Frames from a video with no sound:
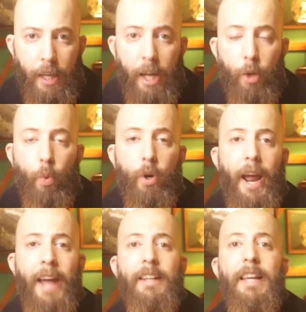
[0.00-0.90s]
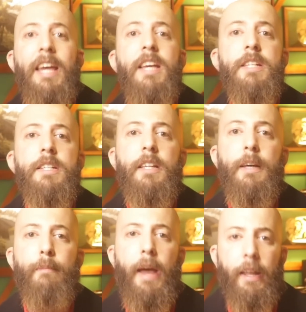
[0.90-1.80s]
and were at his
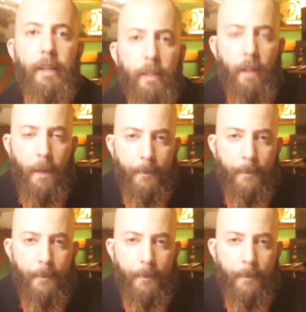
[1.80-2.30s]
command.